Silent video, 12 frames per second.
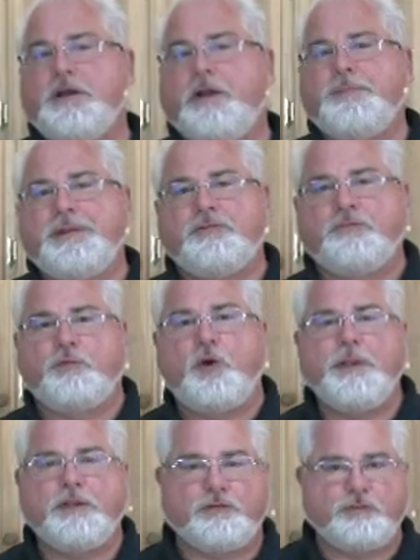on a piece of
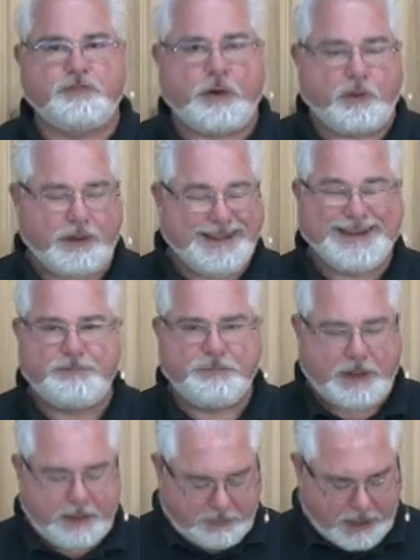Romex or NM
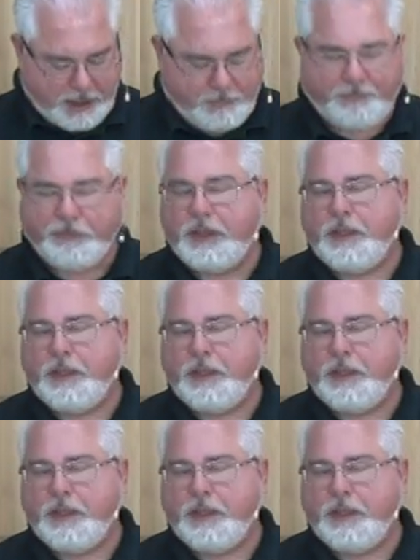type cable.